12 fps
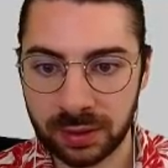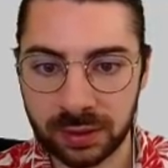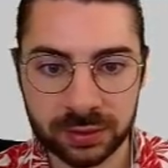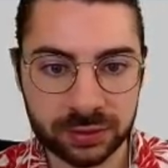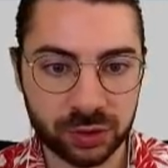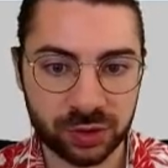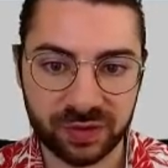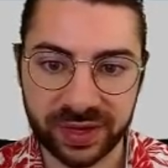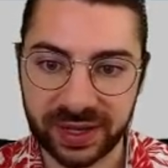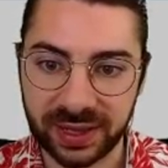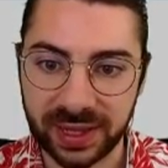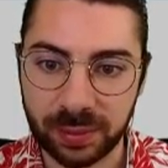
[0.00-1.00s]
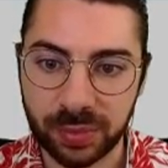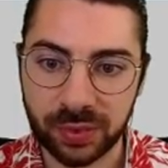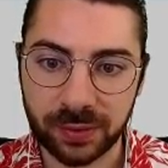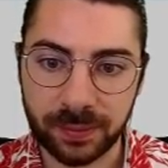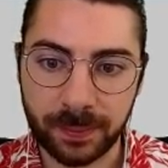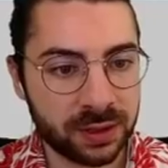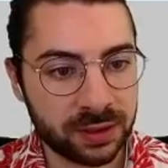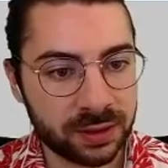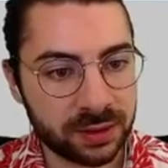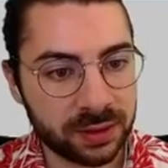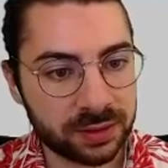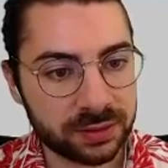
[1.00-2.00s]
Sort of like a lip.
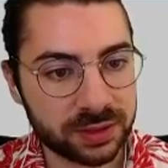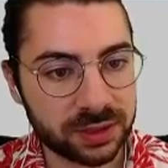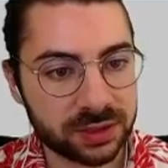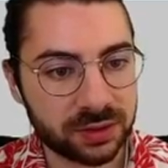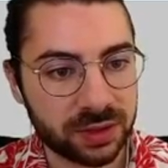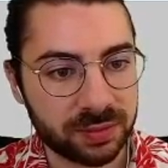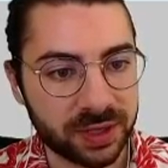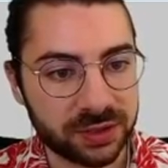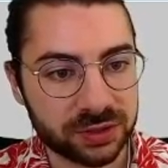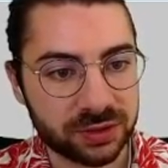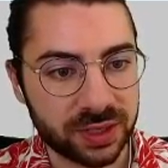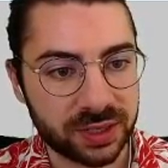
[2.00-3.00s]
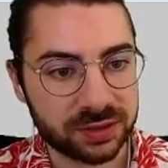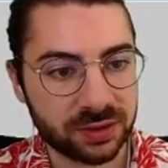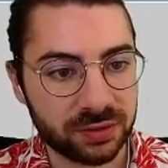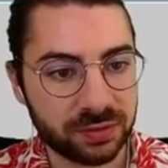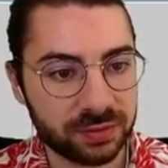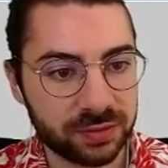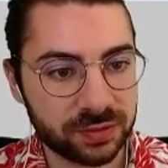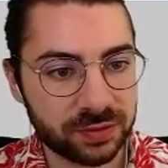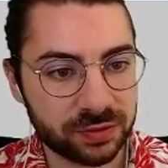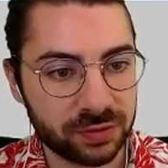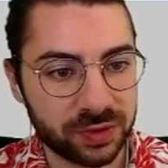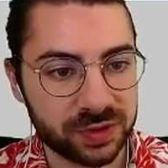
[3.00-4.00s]
Just got to make sure I don't
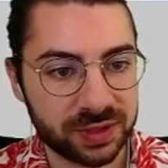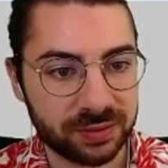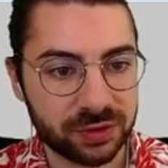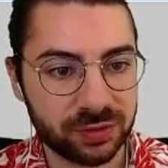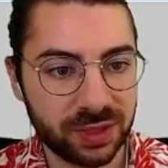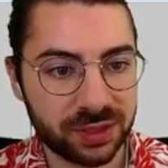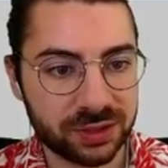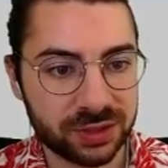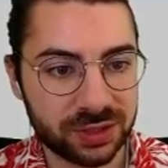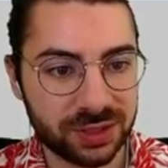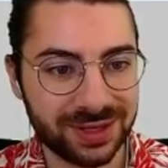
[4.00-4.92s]
screw this up too much.